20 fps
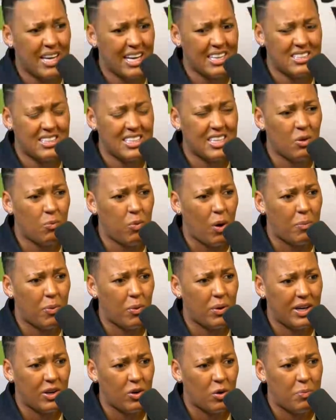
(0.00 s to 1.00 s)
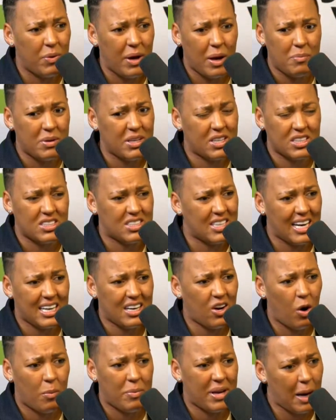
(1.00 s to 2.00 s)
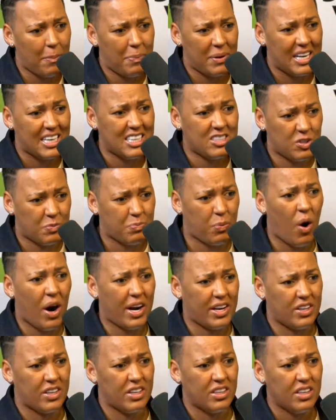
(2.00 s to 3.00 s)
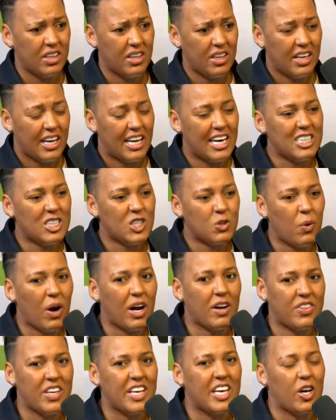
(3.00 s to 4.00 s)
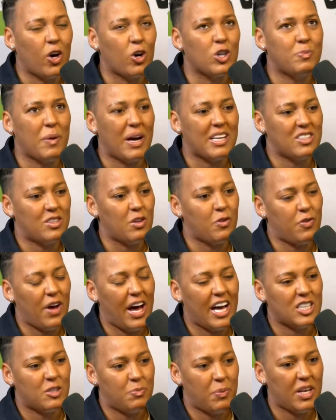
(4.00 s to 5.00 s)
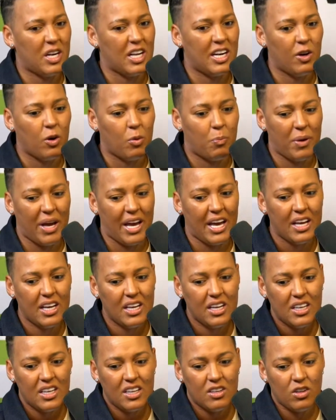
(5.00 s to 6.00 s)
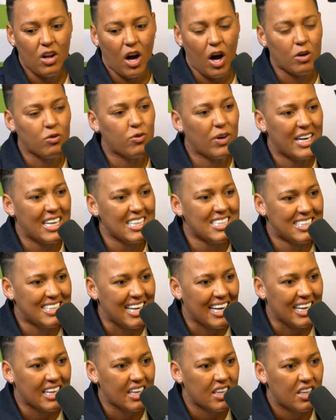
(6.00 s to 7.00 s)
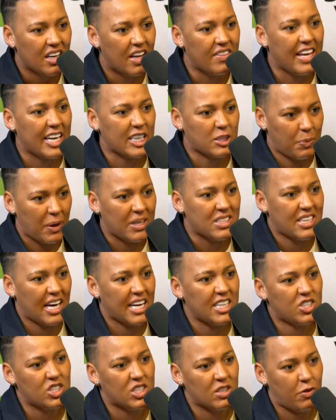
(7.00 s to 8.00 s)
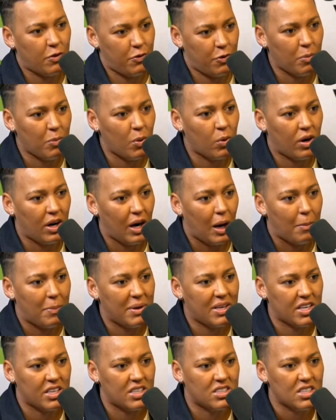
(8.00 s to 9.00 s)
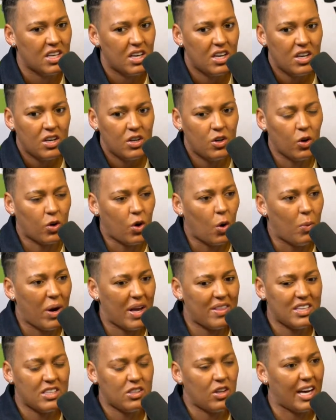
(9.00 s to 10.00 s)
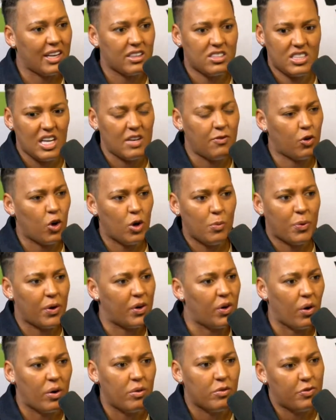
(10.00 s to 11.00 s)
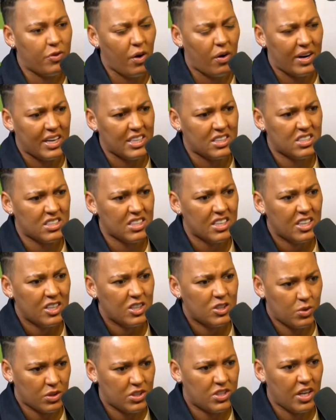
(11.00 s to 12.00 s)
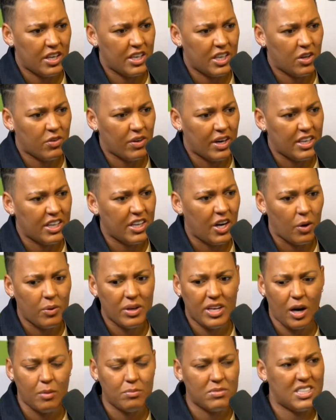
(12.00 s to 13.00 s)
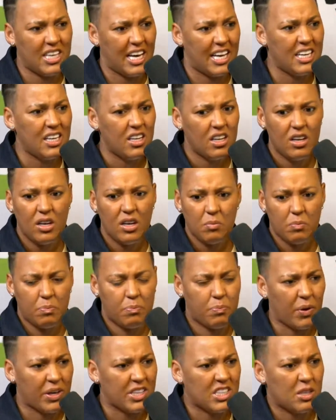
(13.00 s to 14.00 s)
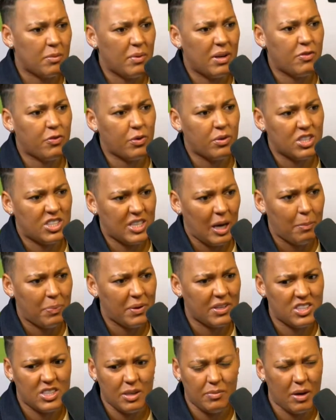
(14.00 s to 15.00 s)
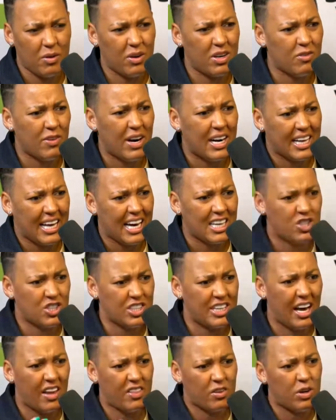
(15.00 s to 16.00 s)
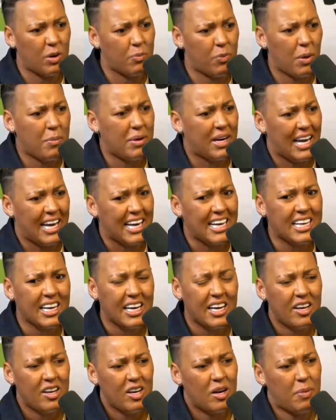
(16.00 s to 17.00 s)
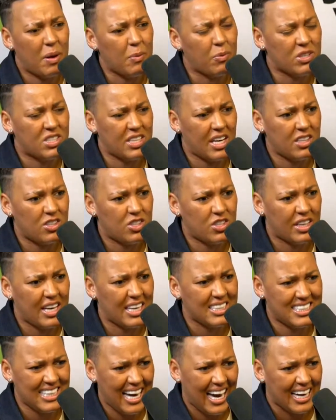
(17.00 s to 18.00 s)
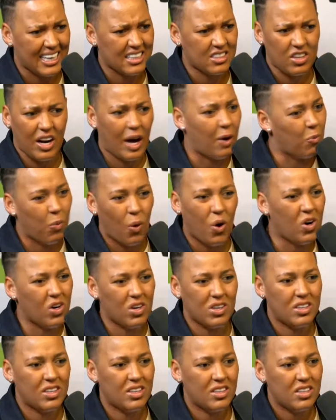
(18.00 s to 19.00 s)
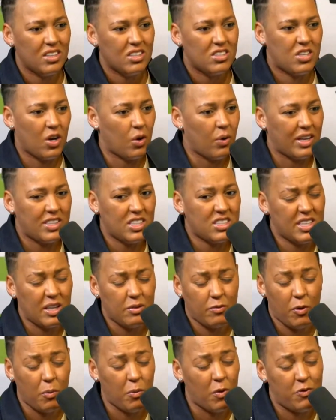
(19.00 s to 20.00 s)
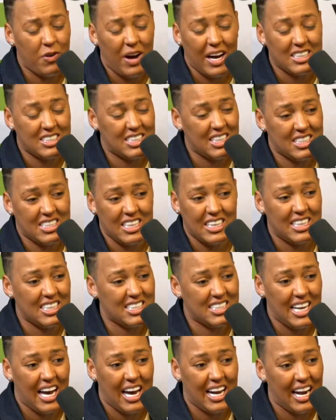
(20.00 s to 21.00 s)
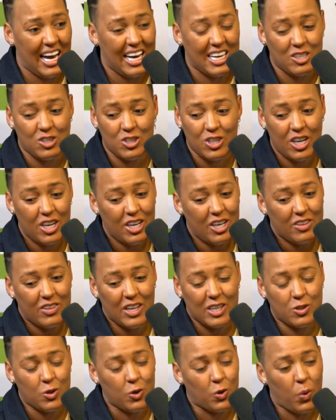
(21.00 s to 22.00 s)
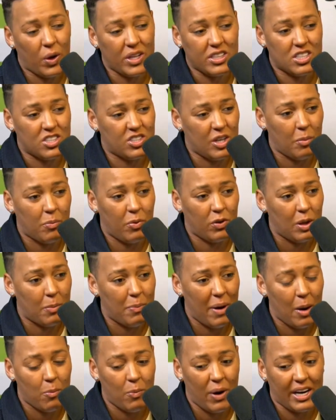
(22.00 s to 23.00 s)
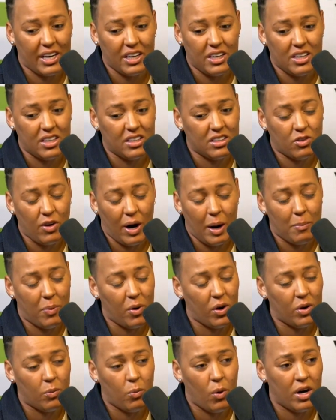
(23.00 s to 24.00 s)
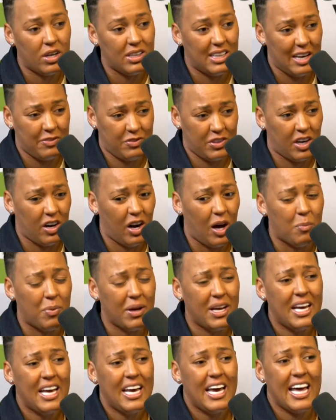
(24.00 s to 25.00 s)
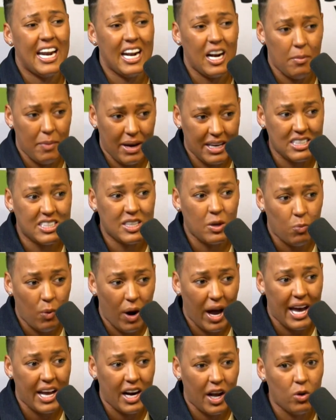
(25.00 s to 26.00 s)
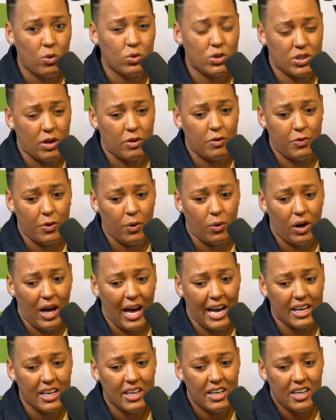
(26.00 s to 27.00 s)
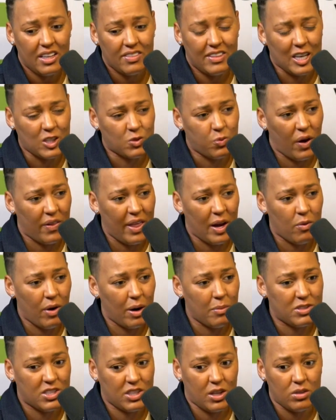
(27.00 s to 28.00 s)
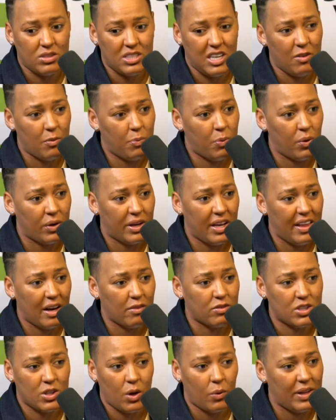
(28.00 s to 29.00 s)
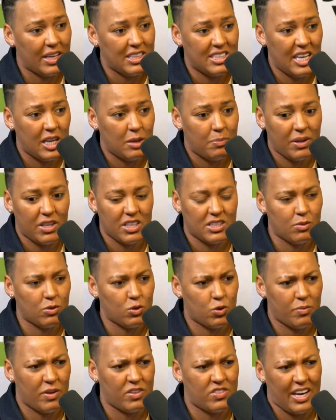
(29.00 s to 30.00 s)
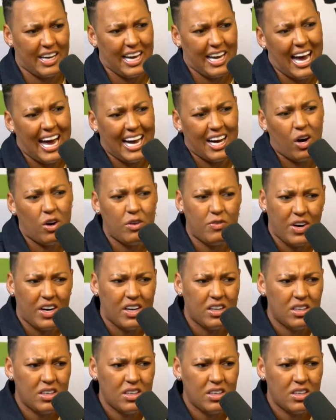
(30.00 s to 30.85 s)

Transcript: heads need a wobble a little bit because that can't be happening. This is Brighton. And this is where I think it goes back to the fans being a little bit unrealistic at the expectations of a football club, because look at where like Steve Cooper at Nottingham Forest to a certain degree. He comes in, brings them in from the Championship. They're in the relegation. Now they're in the Premier League. People are saying he should get sacked. Like, what? So I just think football fans in this day and age, they're too quick to jump on the bandwagon, and Graham Potter left the club in an amazing way. And I also feel like that's why they were able to go to Liverpool and get that result they did, because it was almost like a hangover